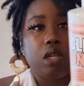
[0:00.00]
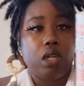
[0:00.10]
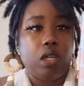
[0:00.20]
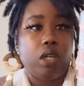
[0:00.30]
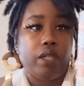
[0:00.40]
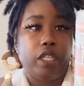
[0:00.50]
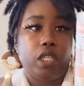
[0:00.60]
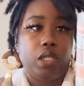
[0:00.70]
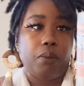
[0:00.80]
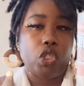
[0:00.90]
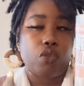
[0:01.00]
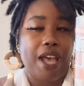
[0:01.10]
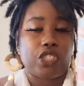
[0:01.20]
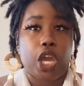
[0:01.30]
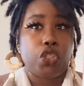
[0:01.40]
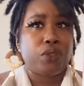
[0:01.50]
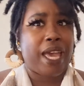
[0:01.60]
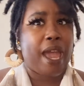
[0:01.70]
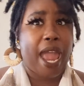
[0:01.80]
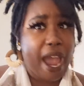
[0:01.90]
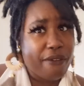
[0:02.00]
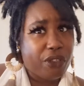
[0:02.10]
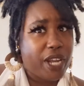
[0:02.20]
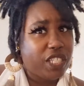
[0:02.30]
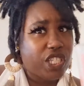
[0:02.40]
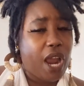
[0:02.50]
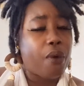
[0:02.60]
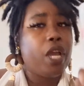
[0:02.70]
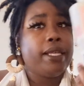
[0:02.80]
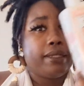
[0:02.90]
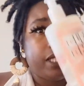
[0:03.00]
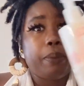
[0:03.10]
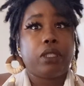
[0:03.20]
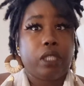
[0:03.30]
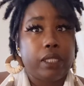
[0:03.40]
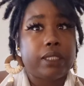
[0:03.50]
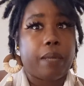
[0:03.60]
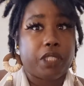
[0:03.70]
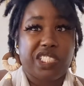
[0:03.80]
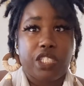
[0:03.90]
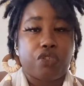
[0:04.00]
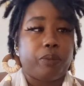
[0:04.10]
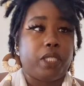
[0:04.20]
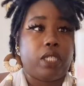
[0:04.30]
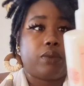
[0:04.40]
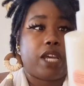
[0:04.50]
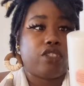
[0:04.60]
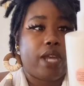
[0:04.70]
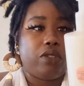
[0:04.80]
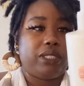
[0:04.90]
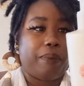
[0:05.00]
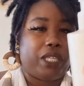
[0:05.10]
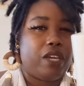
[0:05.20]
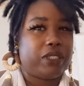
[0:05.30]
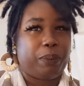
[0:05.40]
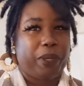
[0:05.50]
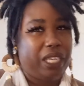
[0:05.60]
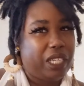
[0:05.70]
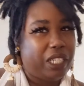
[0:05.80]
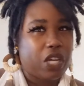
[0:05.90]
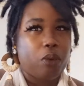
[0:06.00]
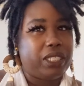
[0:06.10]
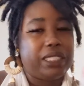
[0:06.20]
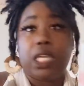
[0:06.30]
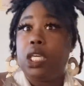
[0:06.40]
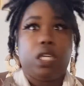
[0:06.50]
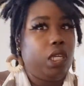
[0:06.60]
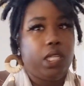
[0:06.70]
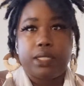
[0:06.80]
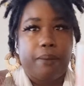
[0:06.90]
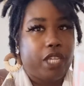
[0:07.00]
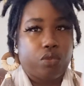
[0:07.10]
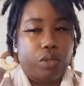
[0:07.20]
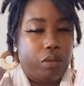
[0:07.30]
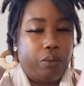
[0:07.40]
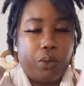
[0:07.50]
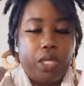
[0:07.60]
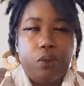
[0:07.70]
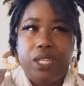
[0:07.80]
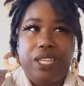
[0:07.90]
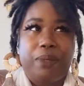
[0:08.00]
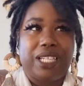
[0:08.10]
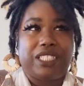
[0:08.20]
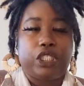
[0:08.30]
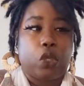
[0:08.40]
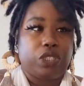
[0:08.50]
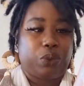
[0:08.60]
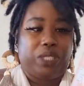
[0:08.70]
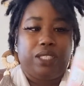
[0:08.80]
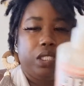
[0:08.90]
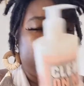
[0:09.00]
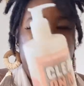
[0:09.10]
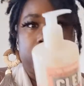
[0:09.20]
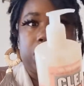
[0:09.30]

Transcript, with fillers: uh, the moisturizer that I use after that shower, typically is something citrus because when I try to use something else pink to go with this, it doesn't match well with it because it's so sweet and this is